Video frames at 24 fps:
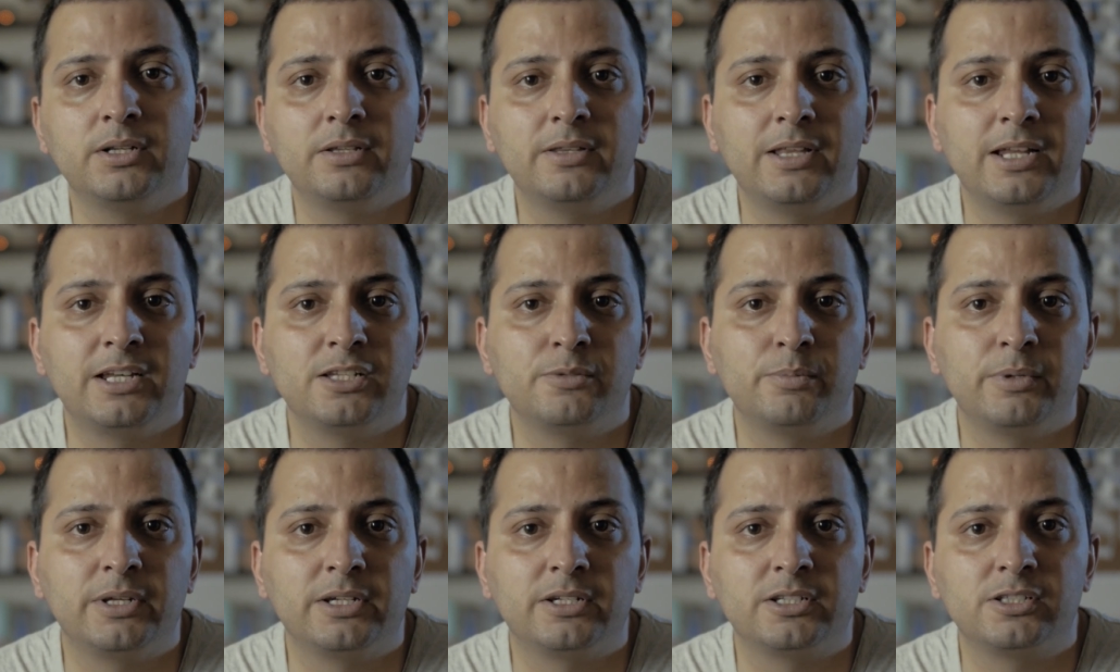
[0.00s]
that is
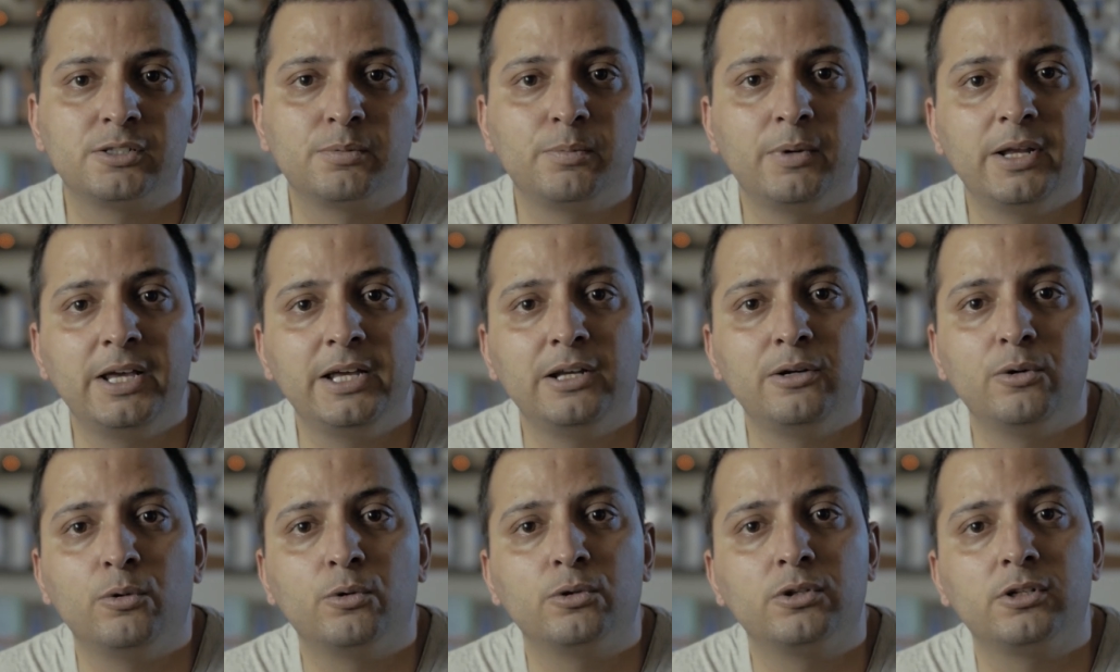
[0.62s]
being
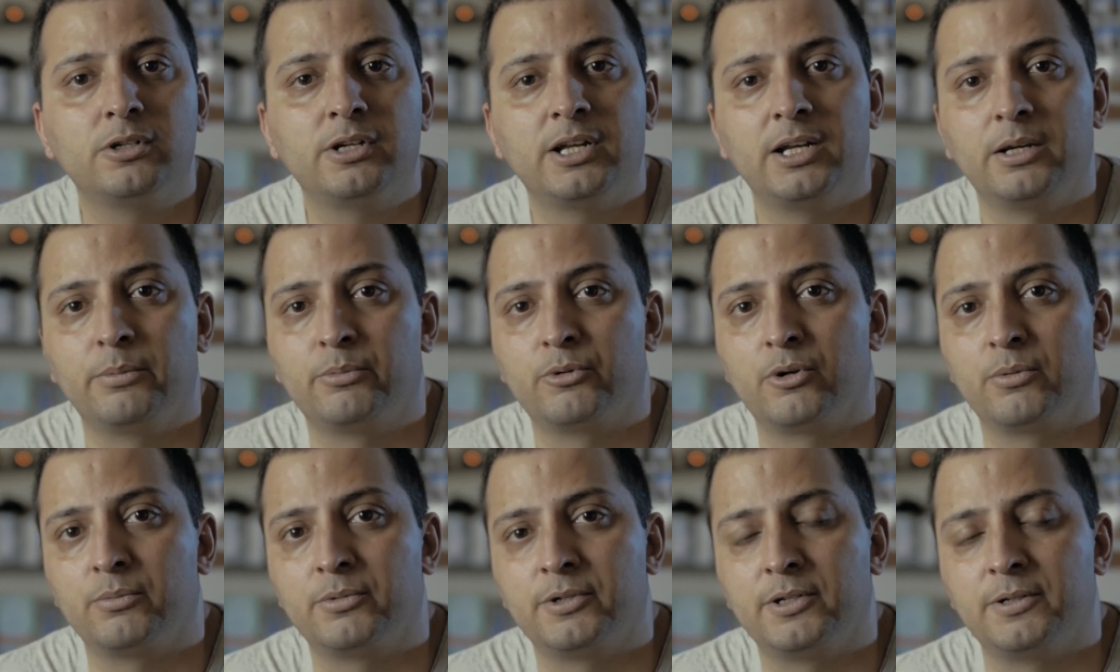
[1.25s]
displayed on the
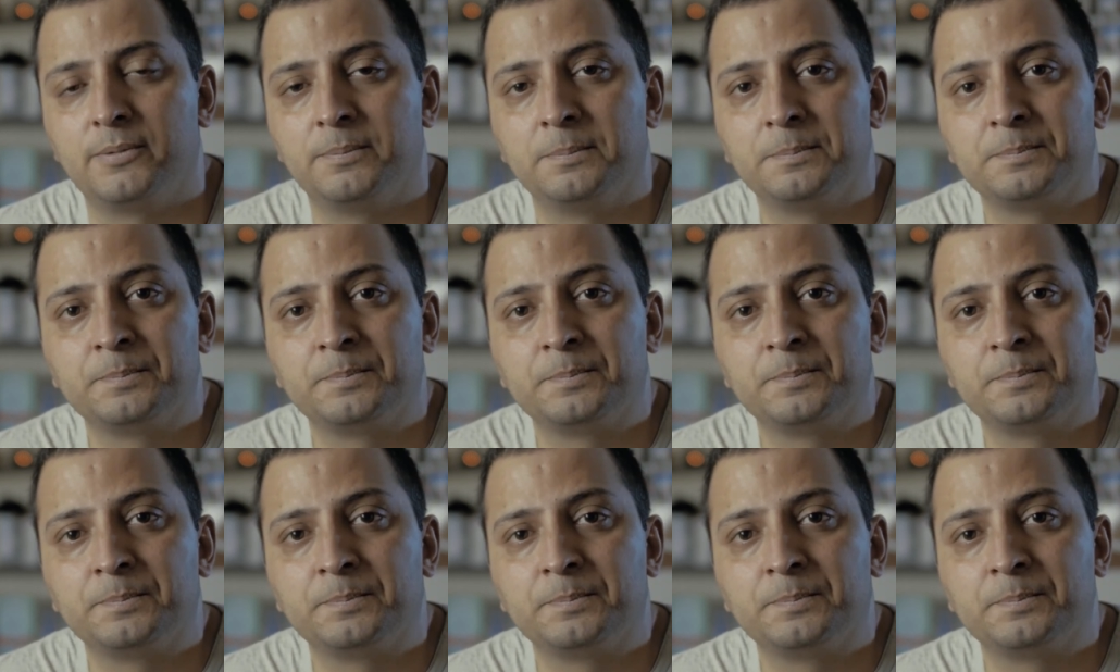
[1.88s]
teleprompter.